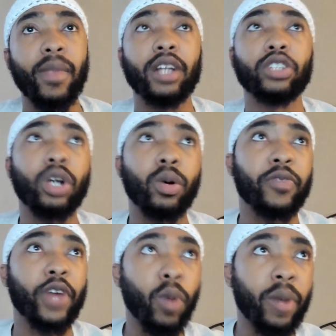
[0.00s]
So
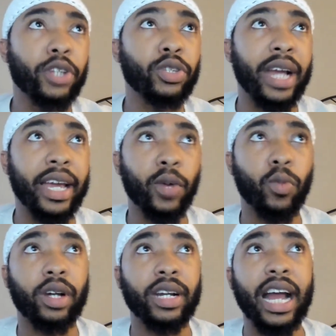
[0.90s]
if y'all want me to do that, hit
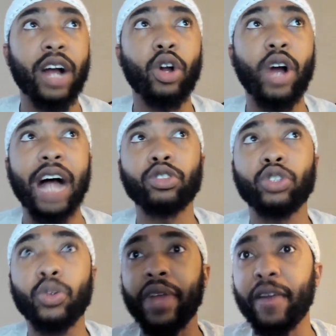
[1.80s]
one, and I'll
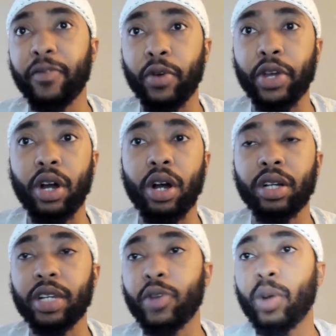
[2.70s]
do that for
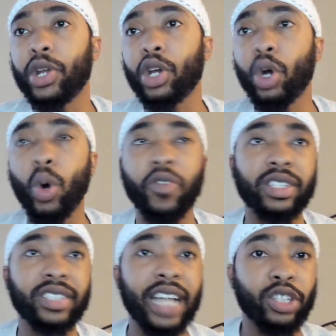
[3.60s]
y'all. If you want me to go over
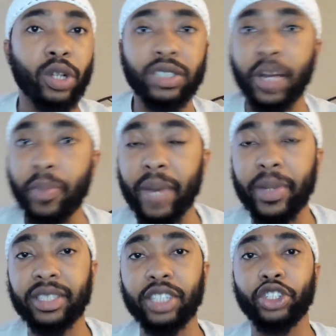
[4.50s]
the statute laws and
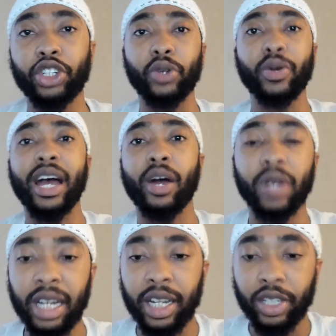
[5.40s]
commandments and show you
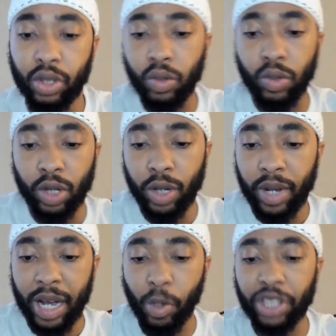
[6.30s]

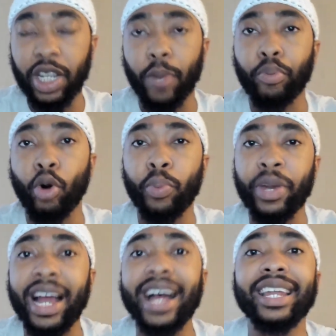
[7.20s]
what's the
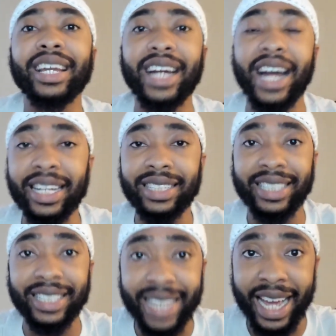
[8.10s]
appropriate halakha
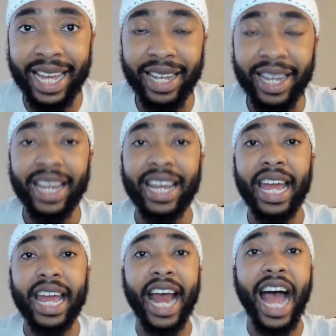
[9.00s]
today
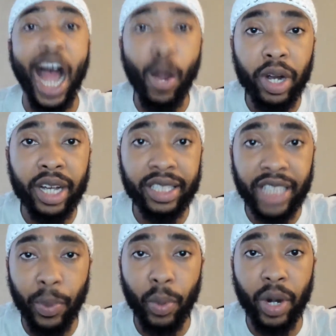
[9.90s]
in our
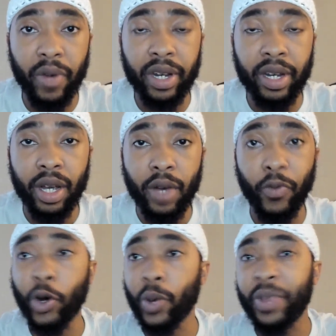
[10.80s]
contemporary
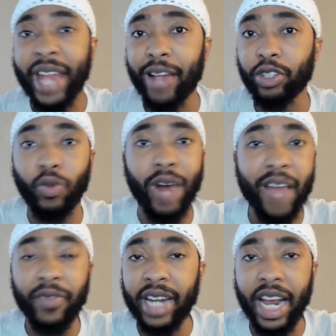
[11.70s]
form, not
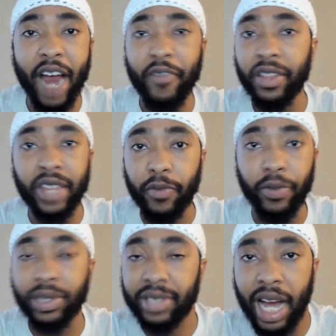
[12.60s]
deriving everything
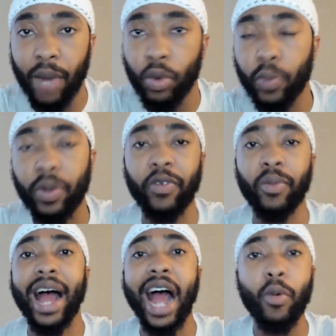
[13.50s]
from the Talmud, but
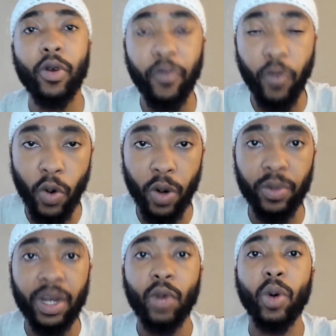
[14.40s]
from our
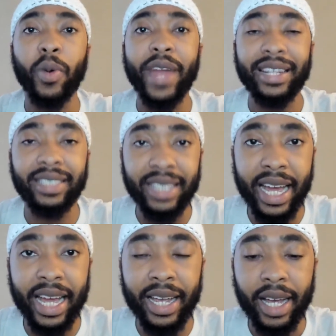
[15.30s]
form where we at
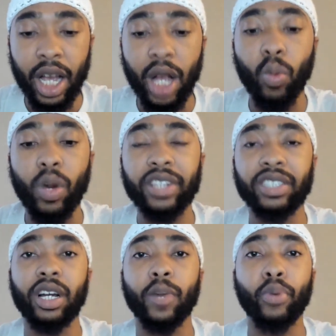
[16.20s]
today. What
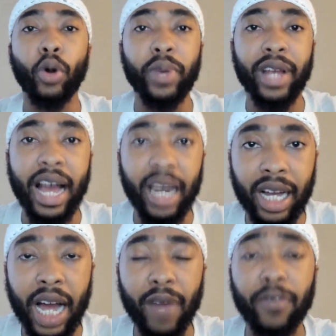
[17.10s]
is the appropriate
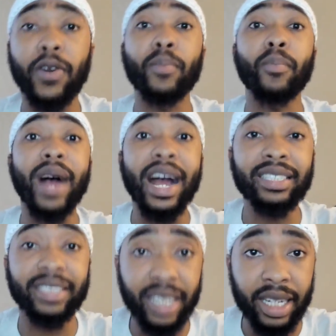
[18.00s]
halakha from my
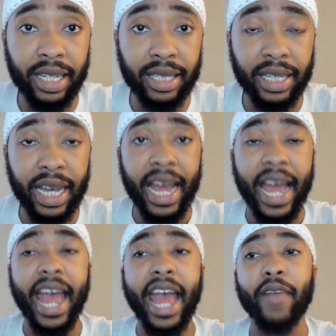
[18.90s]
studies
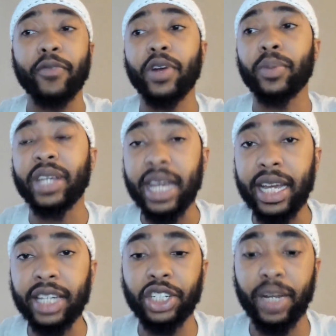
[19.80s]
and from
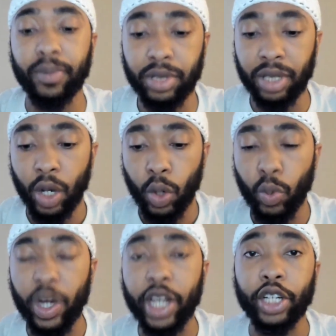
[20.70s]
KHM's
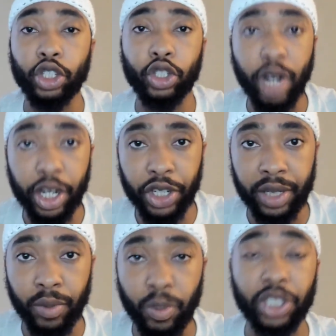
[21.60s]

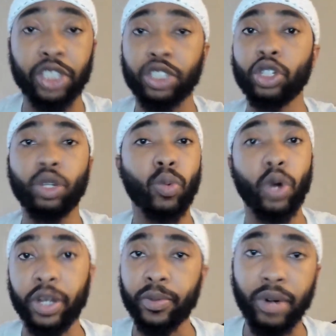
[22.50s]
reconstruction, which is still a
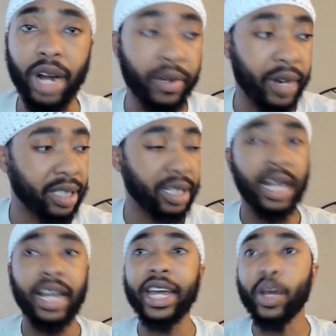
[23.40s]
work in progress?
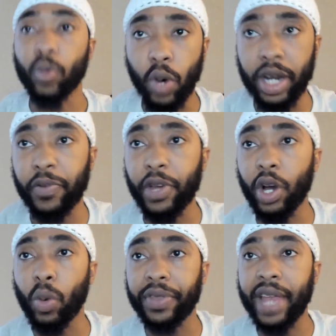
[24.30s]
Hit one if
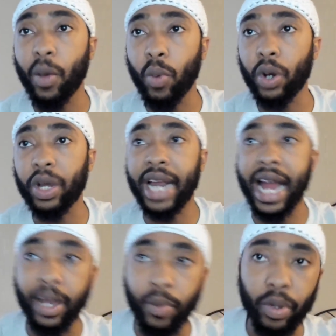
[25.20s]
y'all want that work and
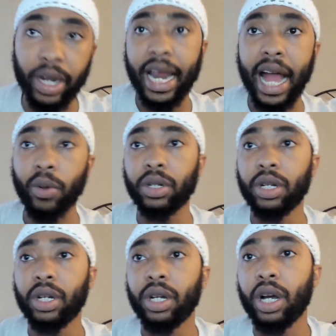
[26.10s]
I can bring it out.
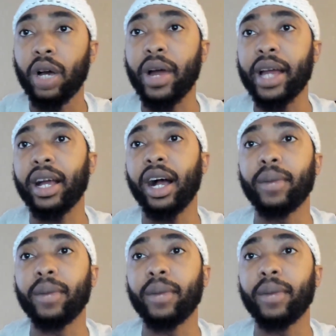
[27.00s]
All right.